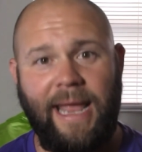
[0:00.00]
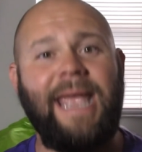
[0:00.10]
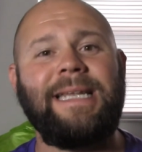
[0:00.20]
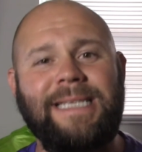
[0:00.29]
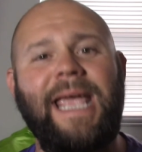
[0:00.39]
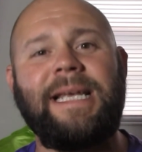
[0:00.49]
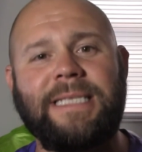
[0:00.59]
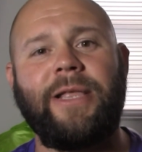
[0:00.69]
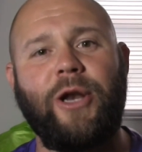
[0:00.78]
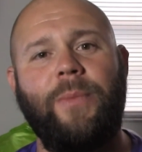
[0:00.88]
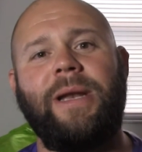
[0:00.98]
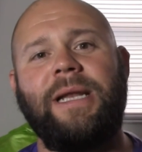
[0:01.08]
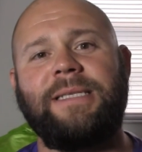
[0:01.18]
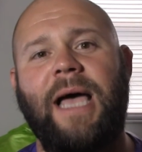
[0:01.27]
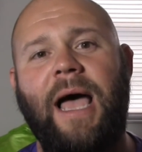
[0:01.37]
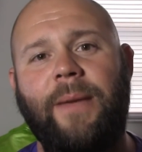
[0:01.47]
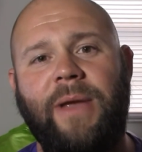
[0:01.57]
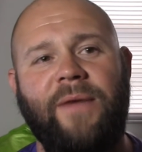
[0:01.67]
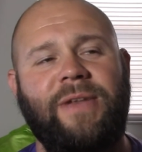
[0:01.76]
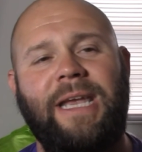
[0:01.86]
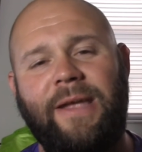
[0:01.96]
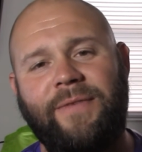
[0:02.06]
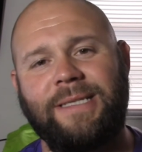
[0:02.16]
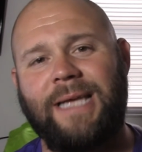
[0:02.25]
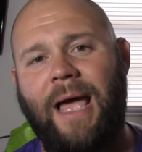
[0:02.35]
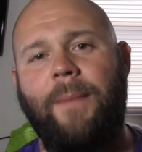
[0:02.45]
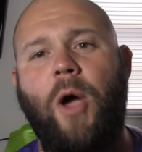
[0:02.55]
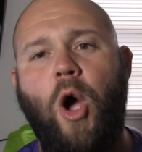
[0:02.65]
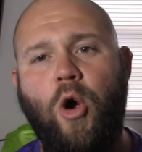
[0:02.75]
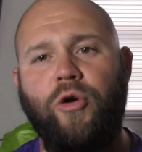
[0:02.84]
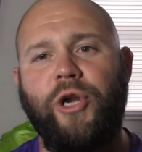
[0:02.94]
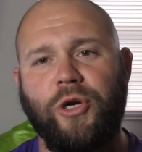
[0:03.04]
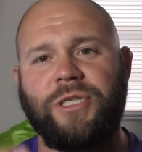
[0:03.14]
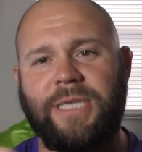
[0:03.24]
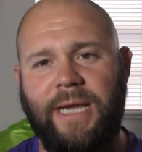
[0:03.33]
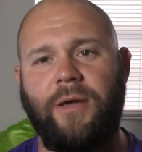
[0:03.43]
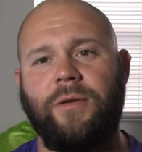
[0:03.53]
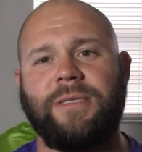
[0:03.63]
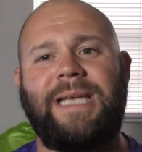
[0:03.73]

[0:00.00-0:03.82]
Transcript: It takes a little bit of time. You have to give it time. Hone your skills.